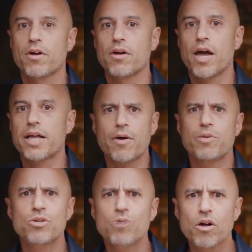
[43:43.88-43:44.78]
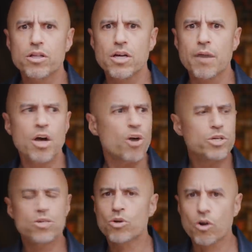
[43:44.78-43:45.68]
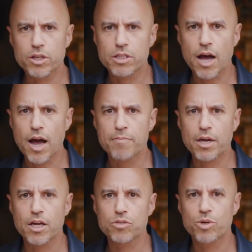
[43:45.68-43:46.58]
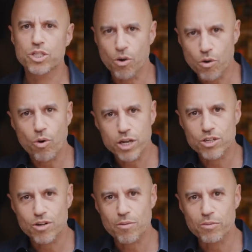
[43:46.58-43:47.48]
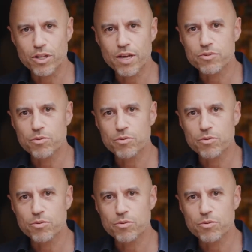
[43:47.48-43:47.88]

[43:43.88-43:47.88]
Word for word: And yet we do it all the time. We do it all the time because we don't question our beliefs.